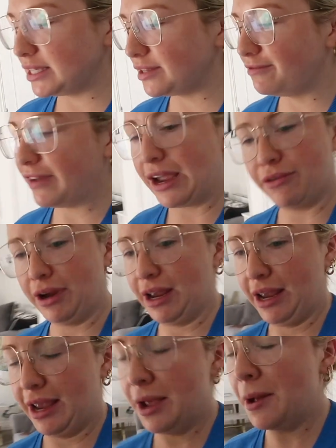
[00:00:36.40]
is a
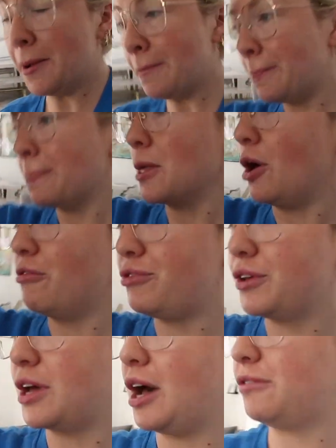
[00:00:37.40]
very
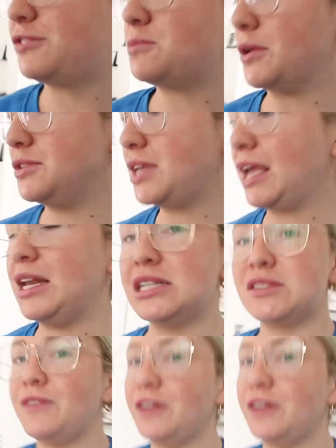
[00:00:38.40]
off-the-cuff, spontaneous